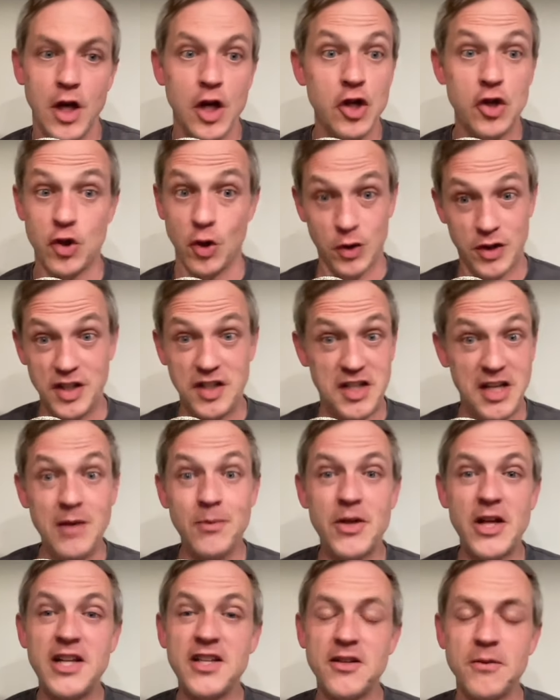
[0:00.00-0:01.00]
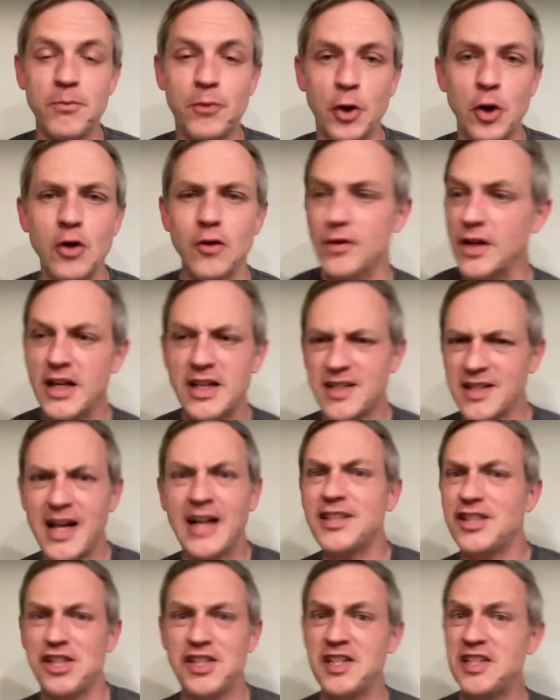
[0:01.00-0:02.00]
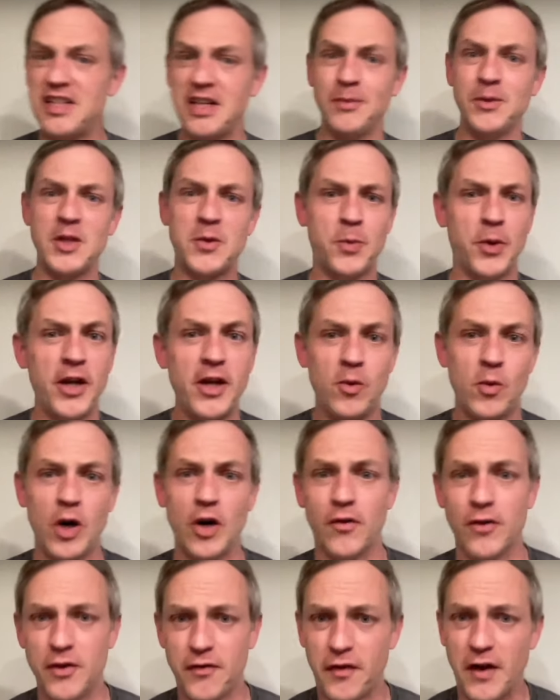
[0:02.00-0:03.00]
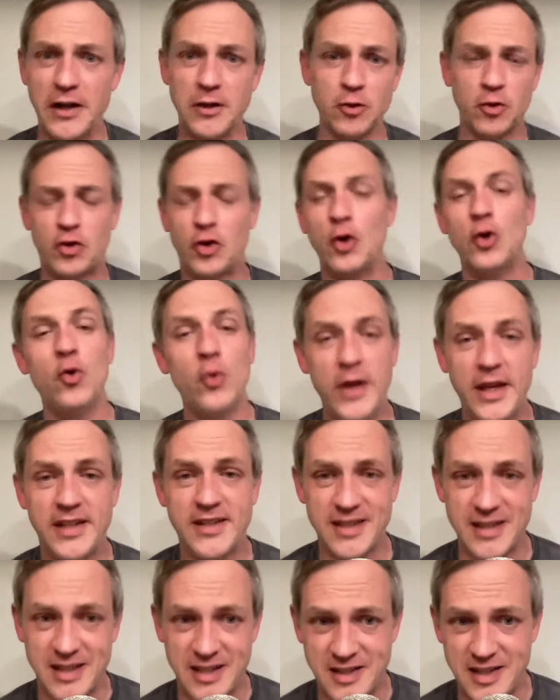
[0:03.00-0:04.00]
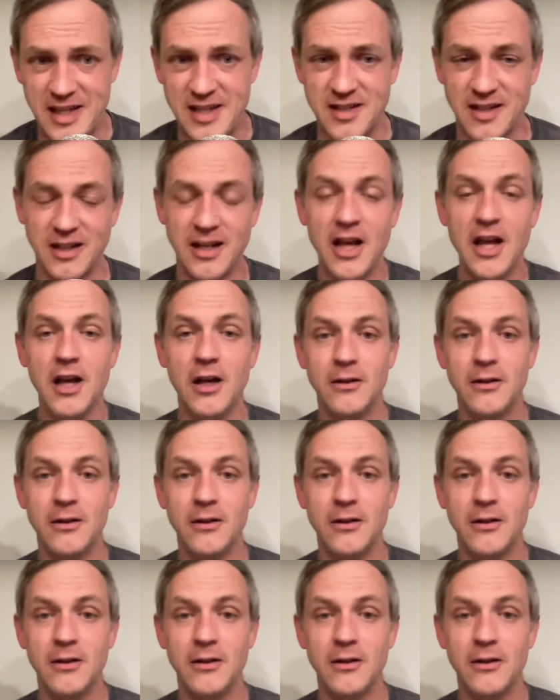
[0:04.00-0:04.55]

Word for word: So it's a team that has improved. And it's not just a team that's playing well over the final two weeks of the season.